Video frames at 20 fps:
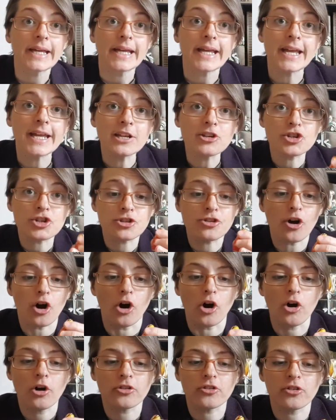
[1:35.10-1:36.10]
Each
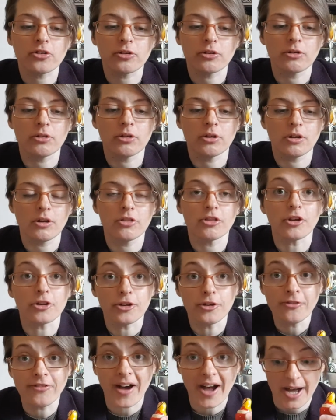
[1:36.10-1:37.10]
thought that
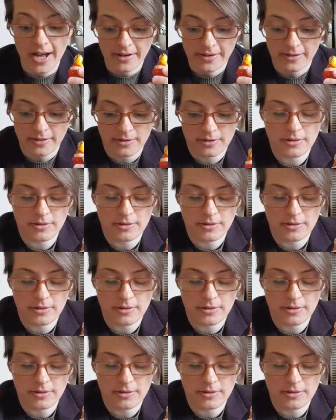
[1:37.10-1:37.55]
you've had